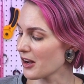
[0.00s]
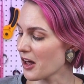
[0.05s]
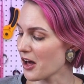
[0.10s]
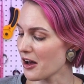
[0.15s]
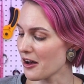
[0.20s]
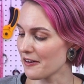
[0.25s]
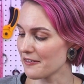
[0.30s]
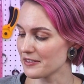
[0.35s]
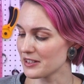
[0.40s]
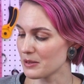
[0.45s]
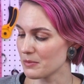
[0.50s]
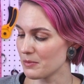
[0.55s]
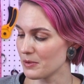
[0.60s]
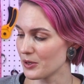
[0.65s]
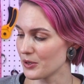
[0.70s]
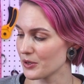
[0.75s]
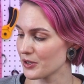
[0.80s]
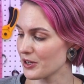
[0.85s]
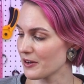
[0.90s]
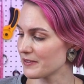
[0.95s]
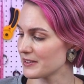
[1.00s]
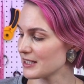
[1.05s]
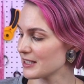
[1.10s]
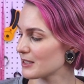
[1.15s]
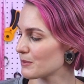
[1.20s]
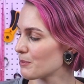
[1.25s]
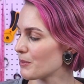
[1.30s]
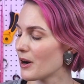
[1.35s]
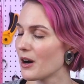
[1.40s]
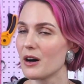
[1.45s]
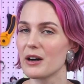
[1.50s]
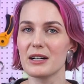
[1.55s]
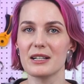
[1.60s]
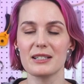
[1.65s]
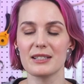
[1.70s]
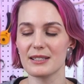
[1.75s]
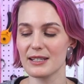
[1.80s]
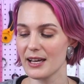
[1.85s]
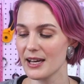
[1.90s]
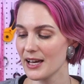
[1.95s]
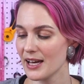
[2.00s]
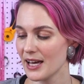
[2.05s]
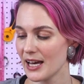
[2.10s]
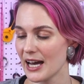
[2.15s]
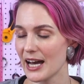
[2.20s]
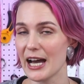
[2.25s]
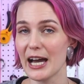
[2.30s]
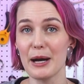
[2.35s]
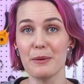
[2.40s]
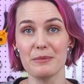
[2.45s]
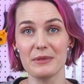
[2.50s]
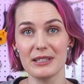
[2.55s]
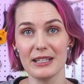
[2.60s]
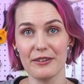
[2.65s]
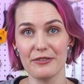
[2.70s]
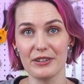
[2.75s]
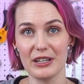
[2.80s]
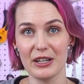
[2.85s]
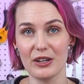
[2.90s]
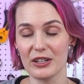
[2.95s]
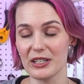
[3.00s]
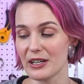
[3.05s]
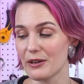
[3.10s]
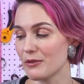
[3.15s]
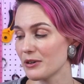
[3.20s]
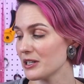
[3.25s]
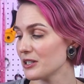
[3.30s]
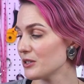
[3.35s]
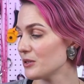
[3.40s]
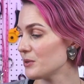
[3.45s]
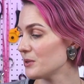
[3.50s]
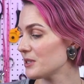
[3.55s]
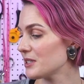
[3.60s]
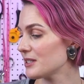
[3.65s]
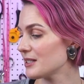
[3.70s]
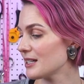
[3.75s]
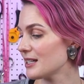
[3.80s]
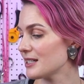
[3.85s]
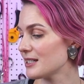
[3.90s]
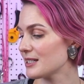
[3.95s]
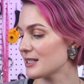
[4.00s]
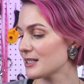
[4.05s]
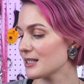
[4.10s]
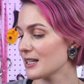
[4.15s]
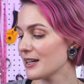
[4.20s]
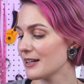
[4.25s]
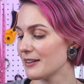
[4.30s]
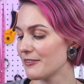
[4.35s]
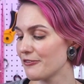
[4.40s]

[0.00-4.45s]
love the look of this box. I am definitely gonna reuse this